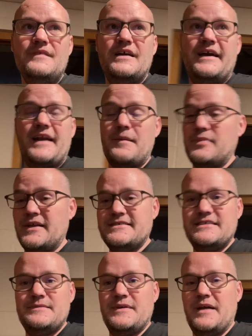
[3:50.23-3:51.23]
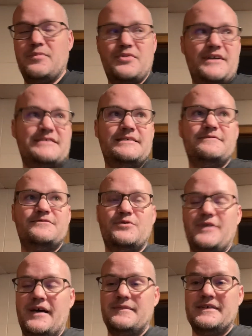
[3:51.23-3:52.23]
And I bless him and I praise him for
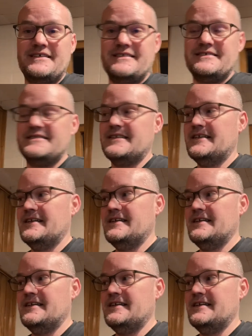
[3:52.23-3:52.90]
that, because